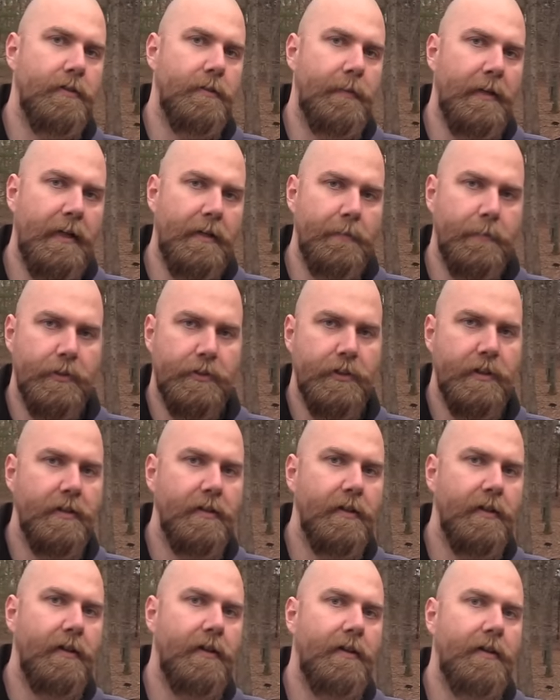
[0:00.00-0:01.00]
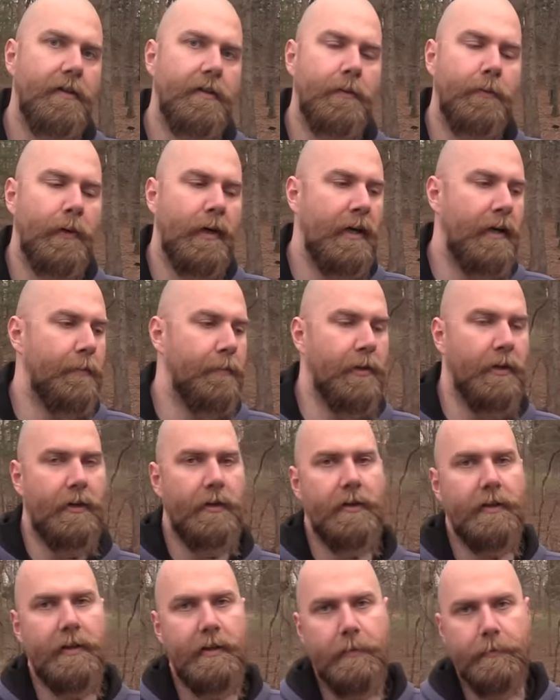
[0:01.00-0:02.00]
about a machine gun and why I'm
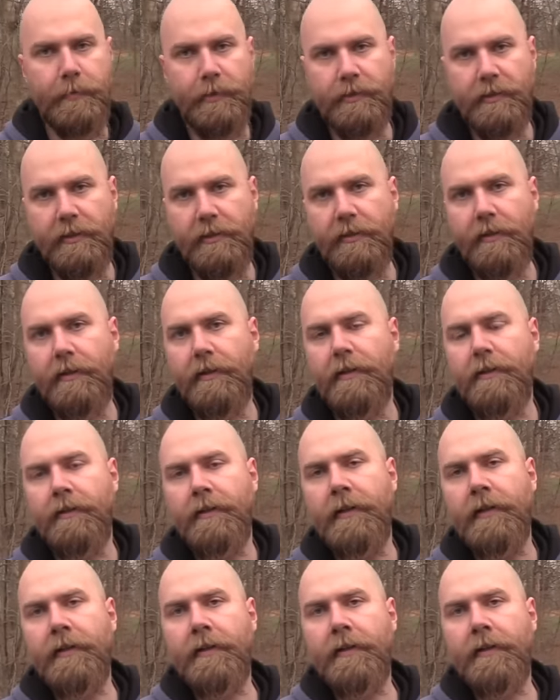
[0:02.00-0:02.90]
calling it a machine gun